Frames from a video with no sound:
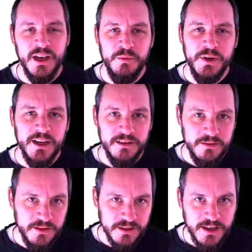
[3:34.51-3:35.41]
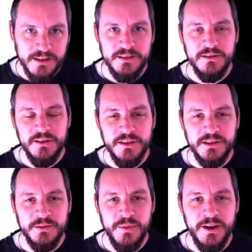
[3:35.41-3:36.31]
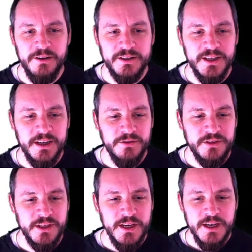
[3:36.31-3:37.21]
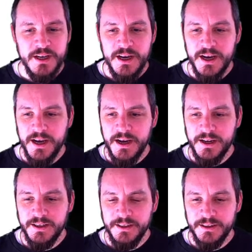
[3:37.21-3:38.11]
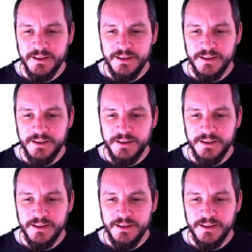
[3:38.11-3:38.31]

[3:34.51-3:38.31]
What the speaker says: We can discuss this by ourselves, and